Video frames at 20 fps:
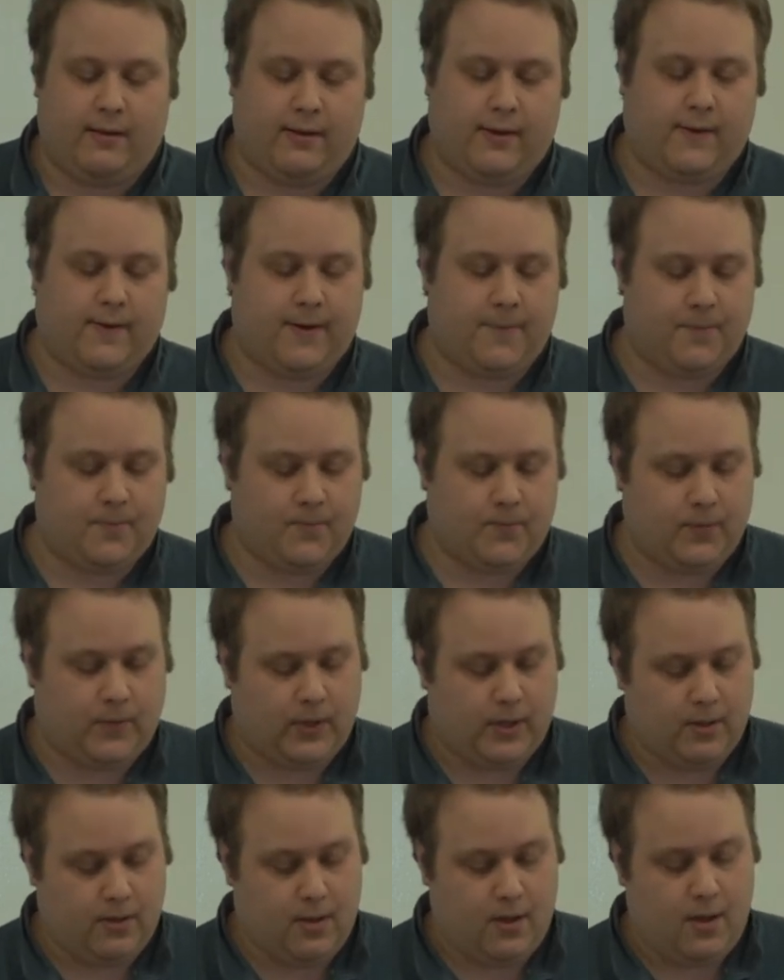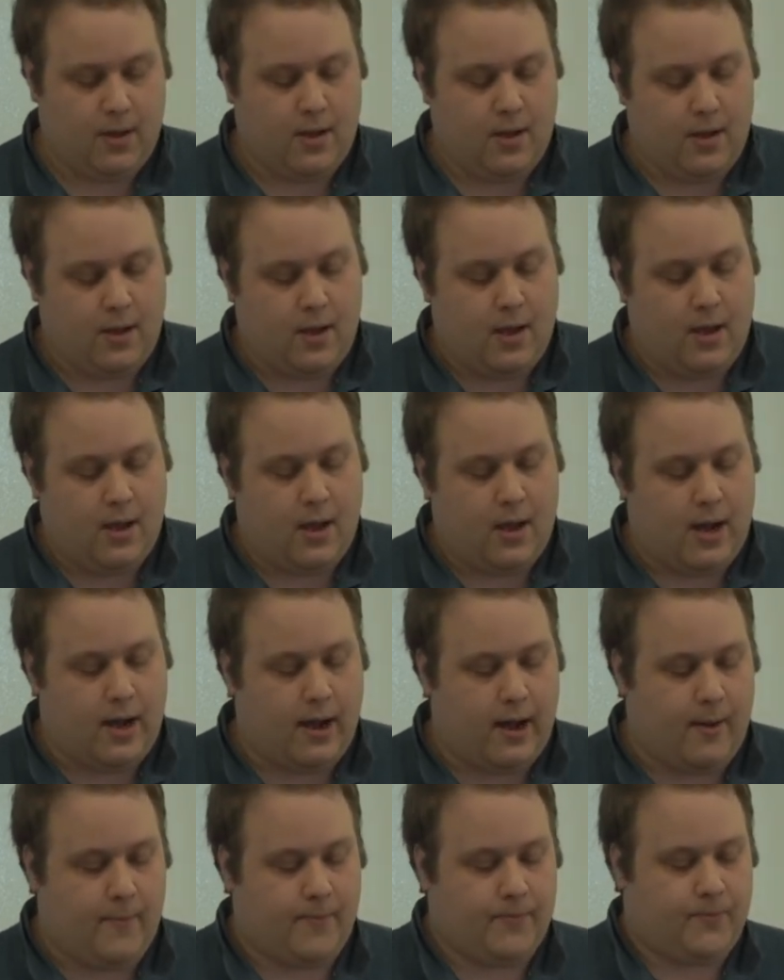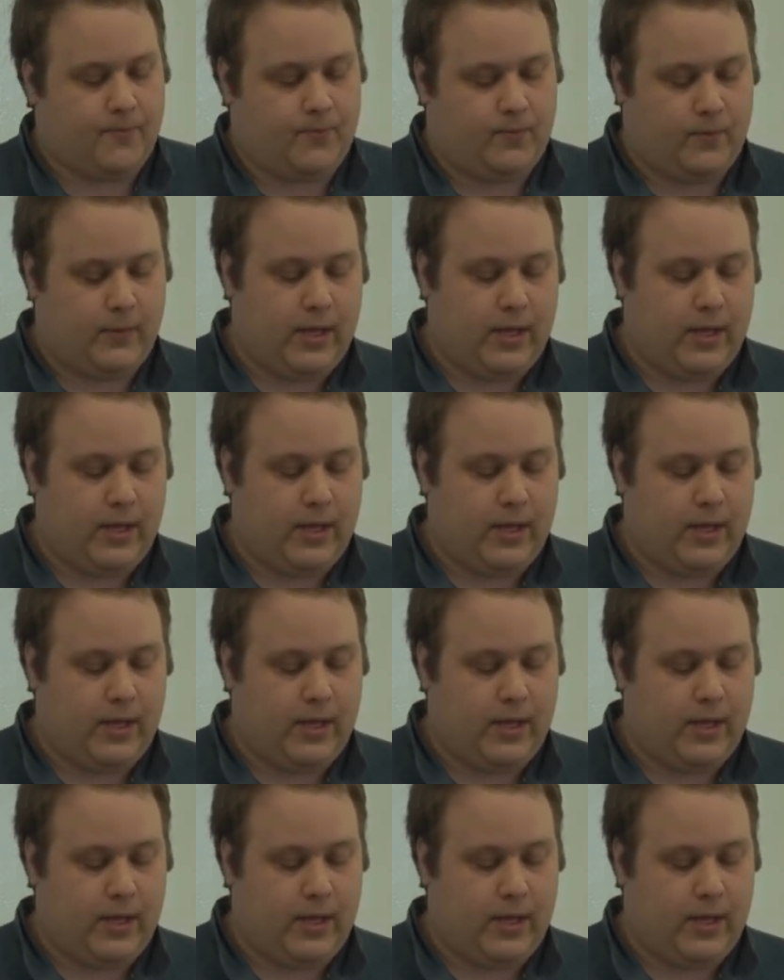That's right. Um,